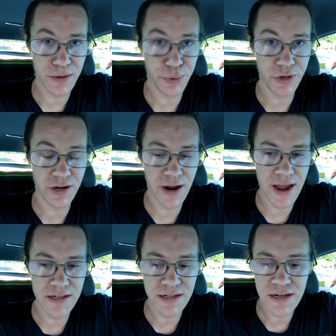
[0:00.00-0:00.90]
like, put her
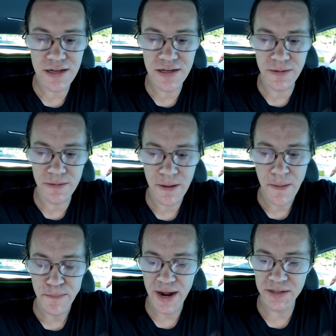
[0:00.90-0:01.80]
ID and
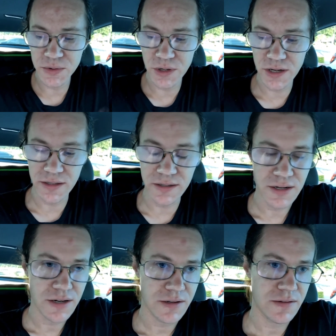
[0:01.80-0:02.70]
password in.